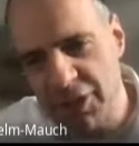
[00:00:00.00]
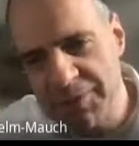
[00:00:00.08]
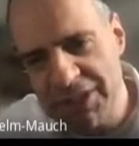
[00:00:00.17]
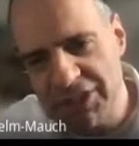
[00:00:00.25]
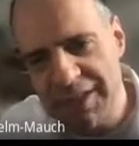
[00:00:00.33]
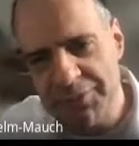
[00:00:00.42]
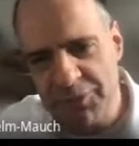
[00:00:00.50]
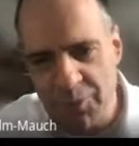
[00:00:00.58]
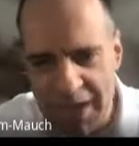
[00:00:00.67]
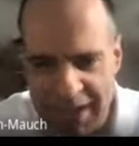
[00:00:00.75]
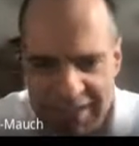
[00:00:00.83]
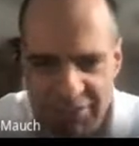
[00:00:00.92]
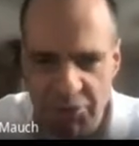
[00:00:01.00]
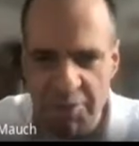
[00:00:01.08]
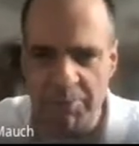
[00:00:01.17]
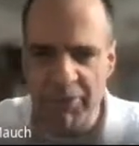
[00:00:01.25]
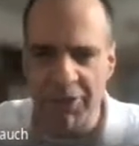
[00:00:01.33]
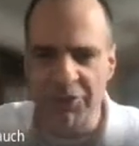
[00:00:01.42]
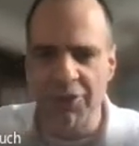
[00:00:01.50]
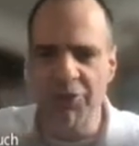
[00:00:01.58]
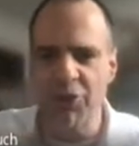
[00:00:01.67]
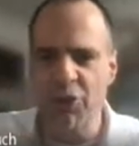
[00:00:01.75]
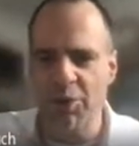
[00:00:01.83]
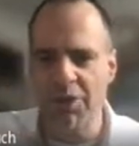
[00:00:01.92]
which gives rise to the plot on the
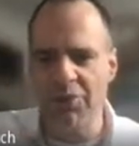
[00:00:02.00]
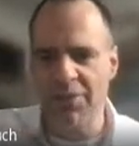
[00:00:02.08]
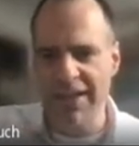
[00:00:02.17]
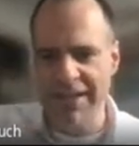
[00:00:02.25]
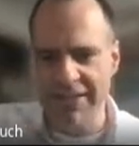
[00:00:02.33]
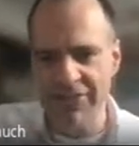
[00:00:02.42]
lower right,